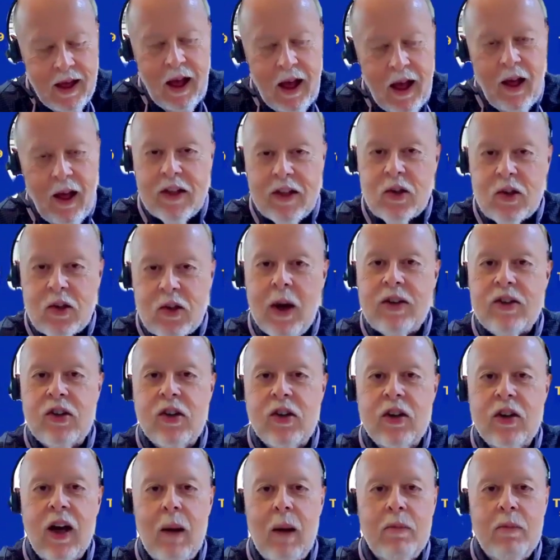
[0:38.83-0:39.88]
This
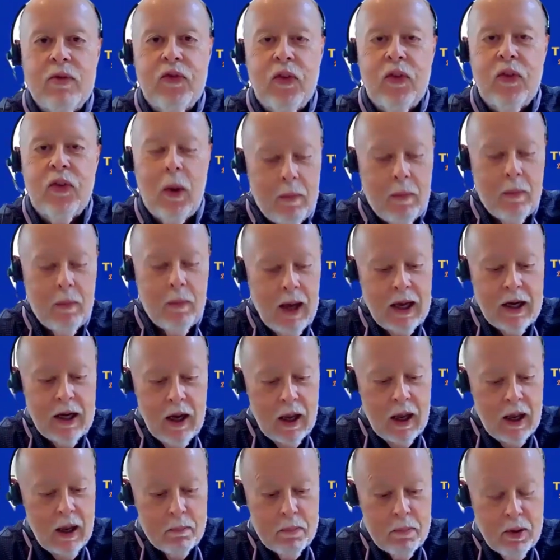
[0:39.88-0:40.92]
question comes from
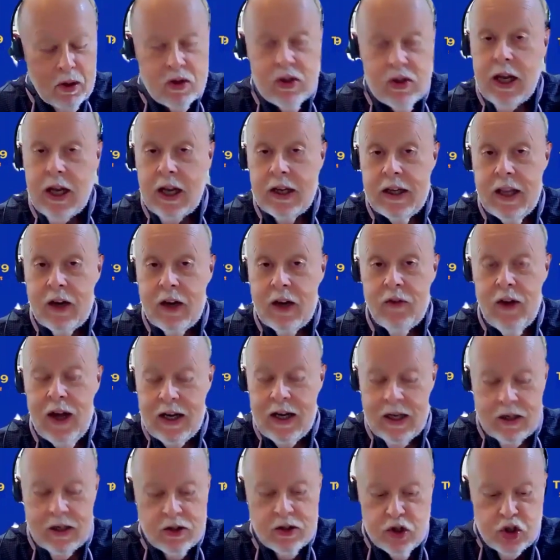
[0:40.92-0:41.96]
a person
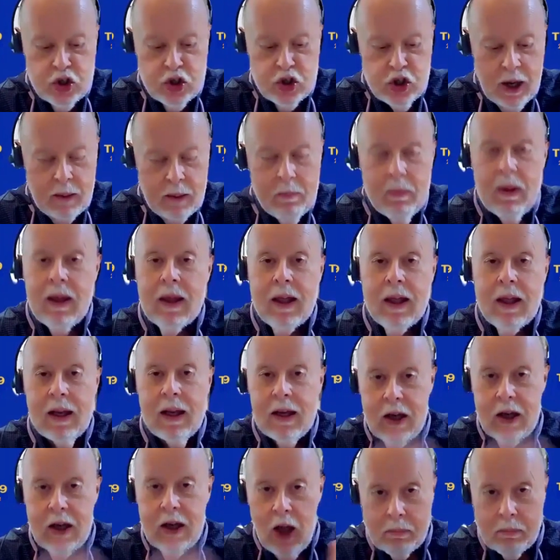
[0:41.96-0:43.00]
identified as Jim,
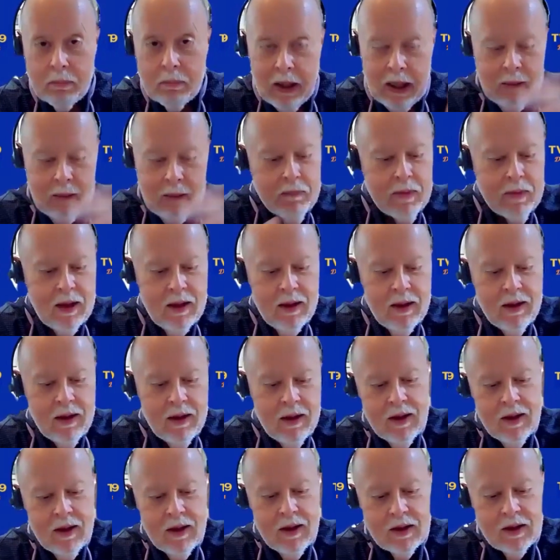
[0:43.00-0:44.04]
not me.
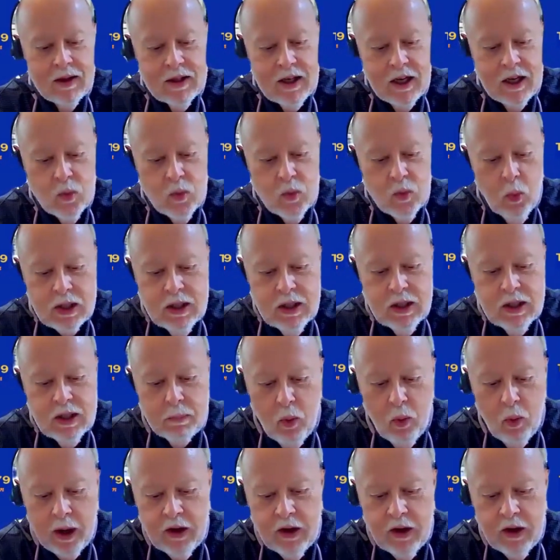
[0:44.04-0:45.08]
He says, what's the
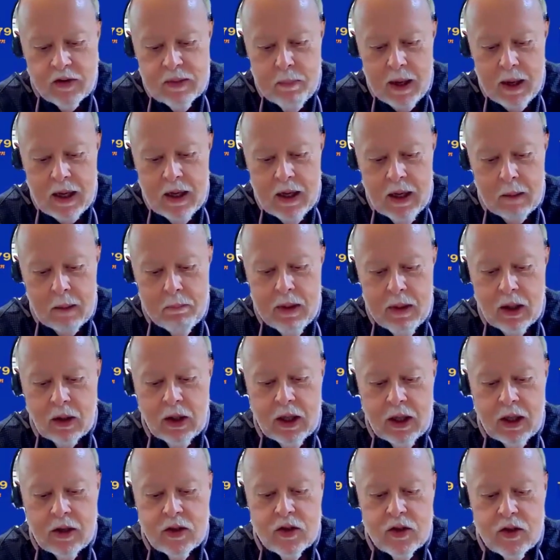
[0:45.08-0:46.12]
point of spending
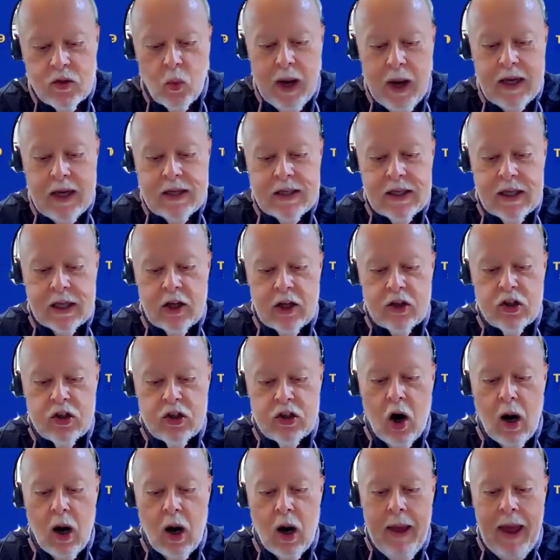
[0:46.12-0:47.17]
millions raising a
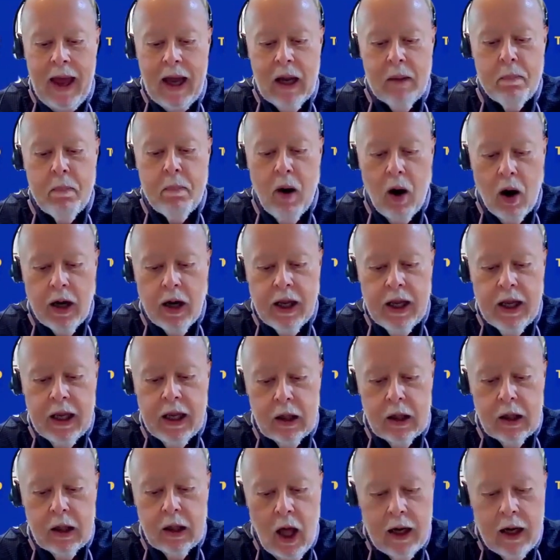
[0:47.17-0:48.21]
tarmac parking
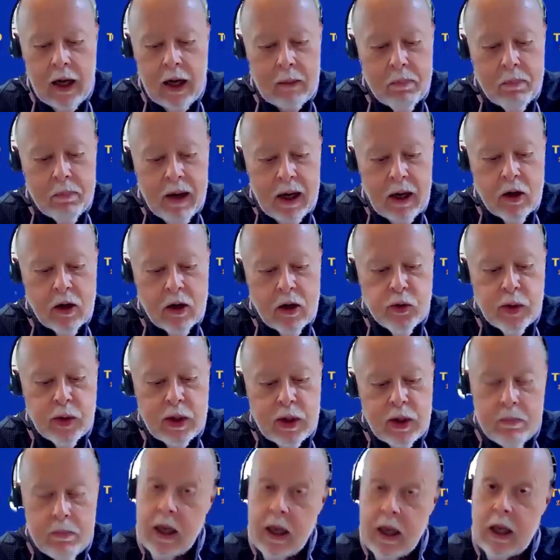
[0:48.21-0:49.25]
lot at Pear Tree
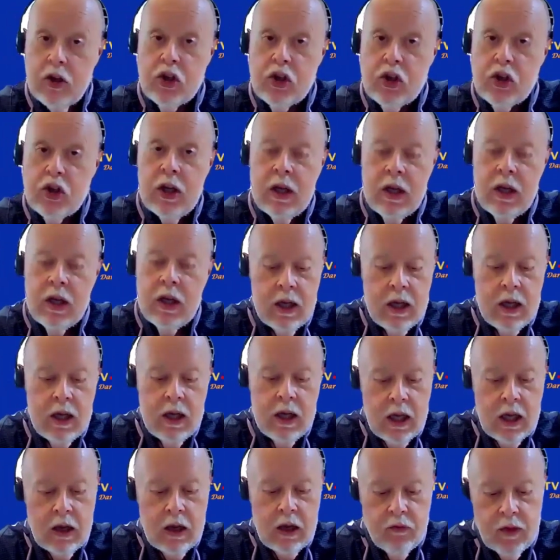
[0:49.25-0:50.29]
Beach
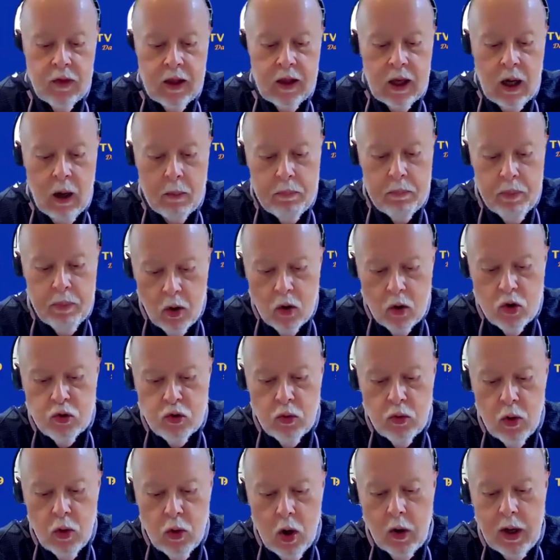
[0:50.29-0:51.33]
if the approach
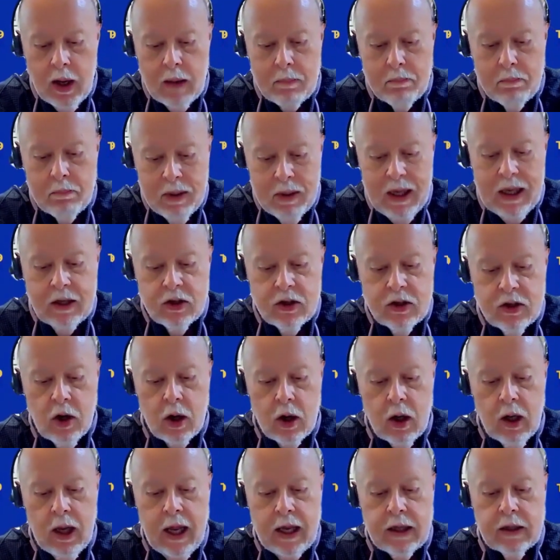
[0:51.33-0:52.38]
road and beach
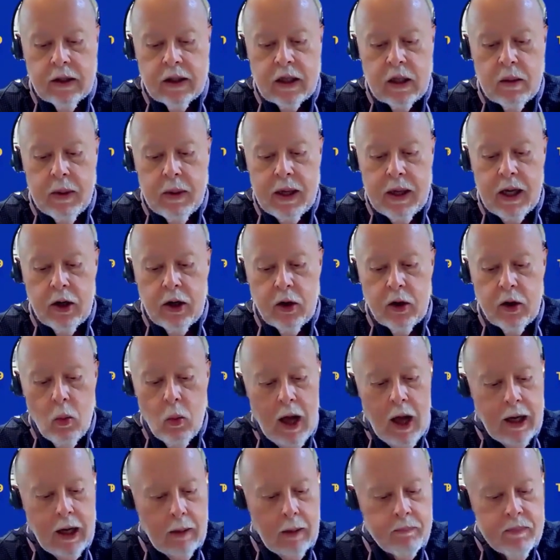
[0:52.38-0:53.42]
are likely to be
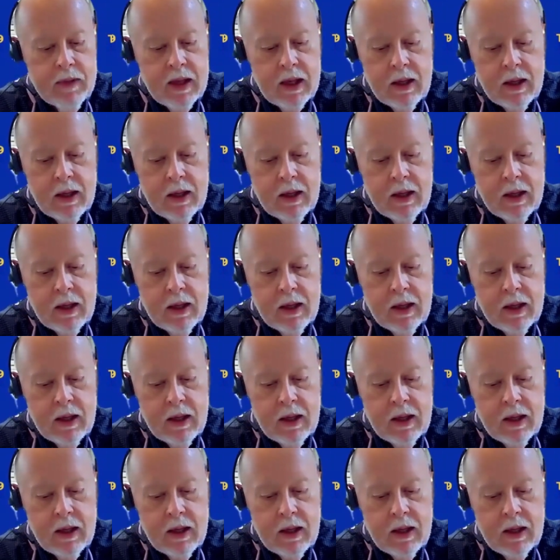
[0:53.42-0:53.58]
underwater?